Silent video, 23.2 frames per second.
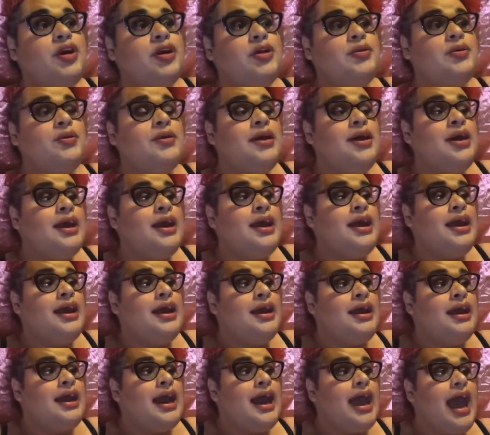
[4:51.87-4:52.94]
know,
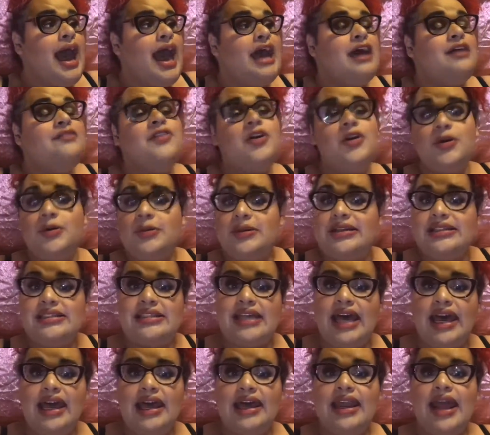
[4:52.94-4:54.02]
I have always
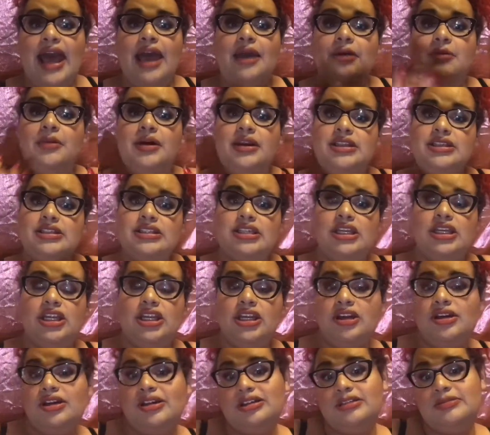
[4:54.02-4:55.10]
said I wanted to
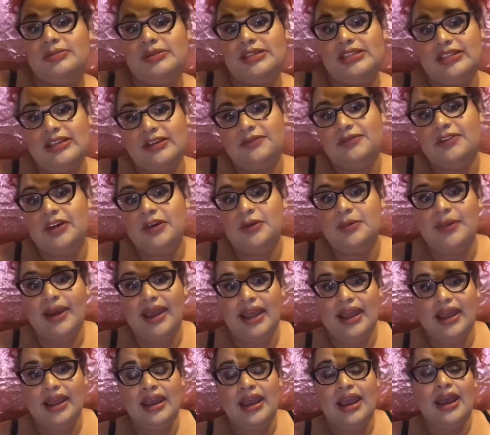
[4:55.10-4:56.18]
look a specific
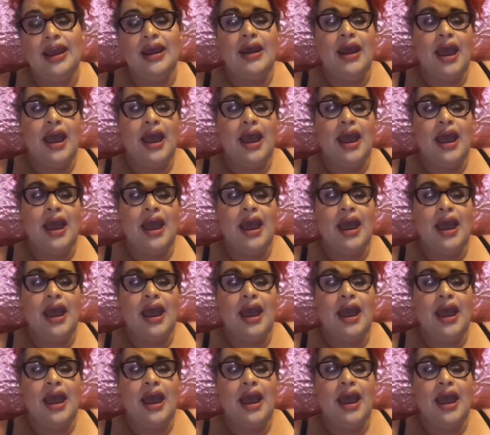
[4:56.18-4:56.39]
way.